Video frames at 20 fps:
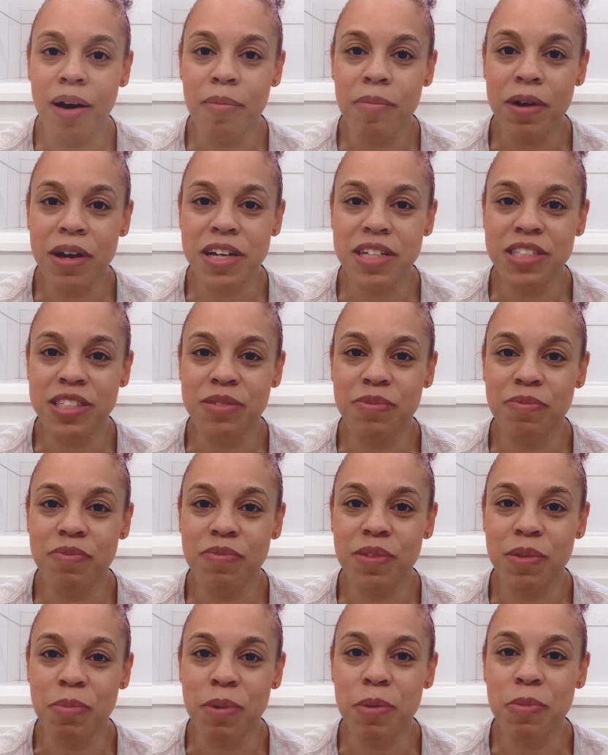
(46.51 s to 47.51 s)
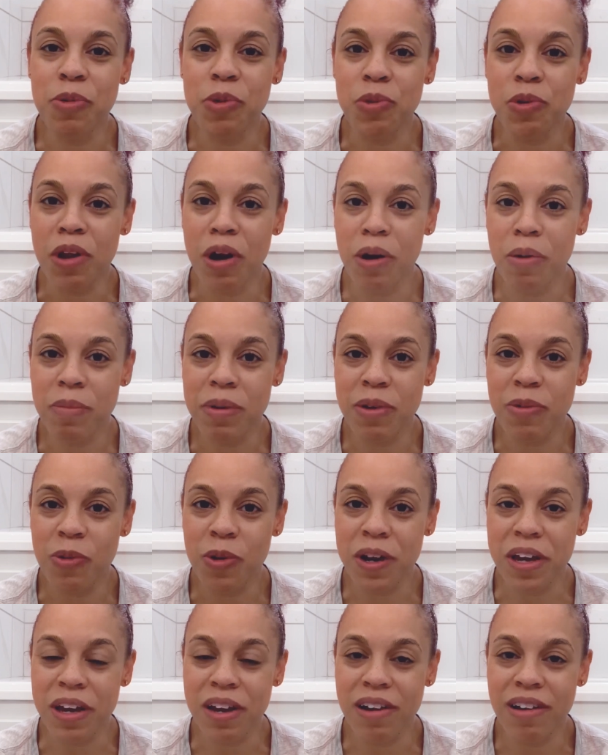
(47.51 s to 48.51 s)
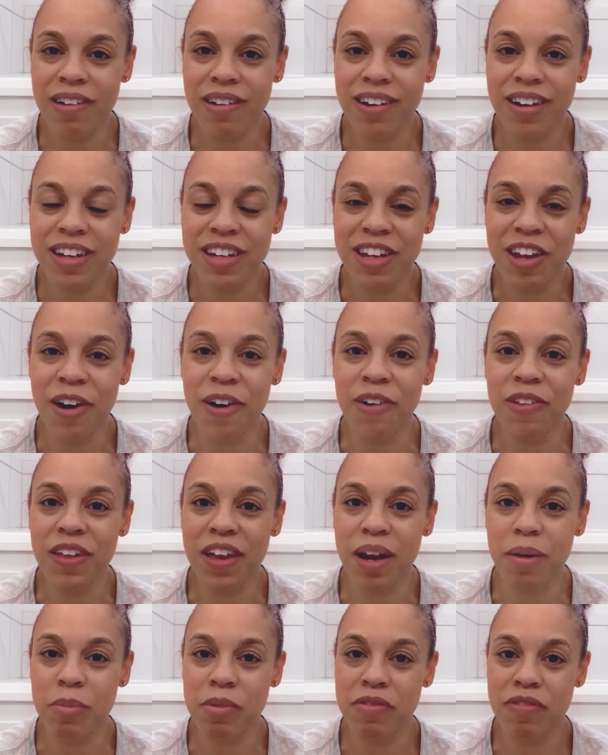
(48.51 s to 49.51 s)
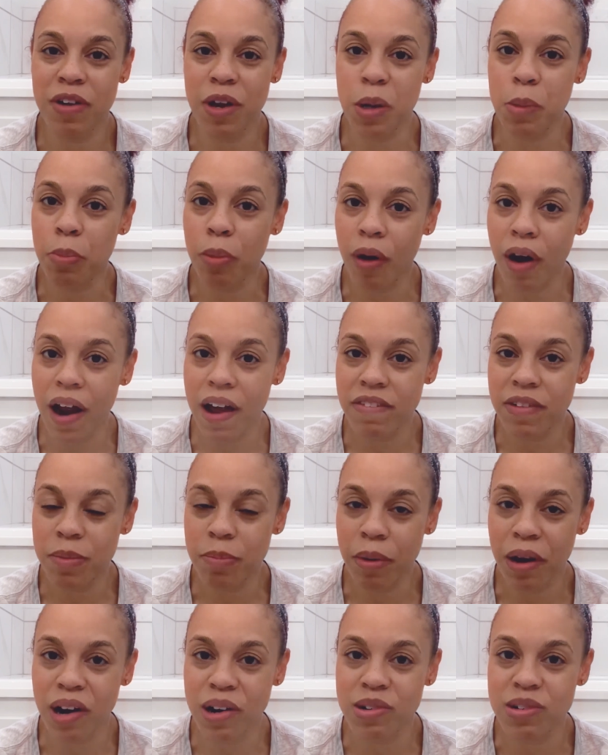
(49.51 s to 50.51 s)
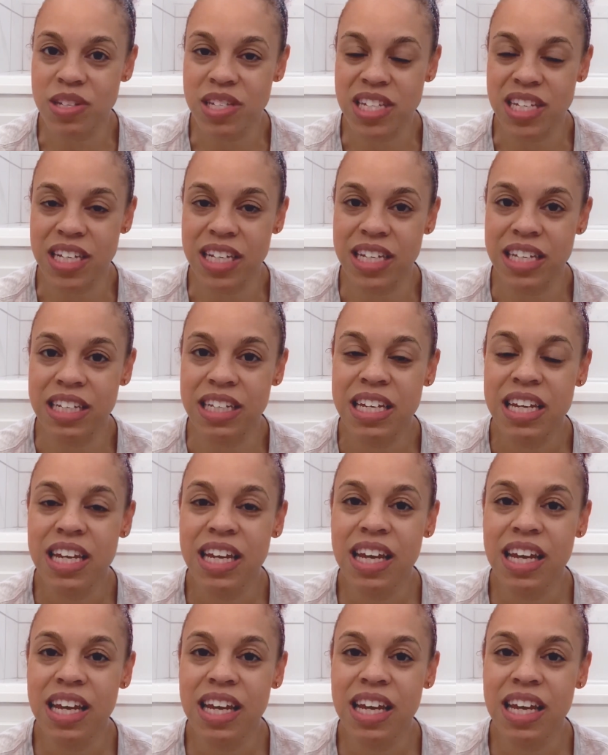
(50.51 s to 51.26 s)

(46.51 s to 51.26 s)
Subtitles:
because the people who know me well know that I'm a very private person.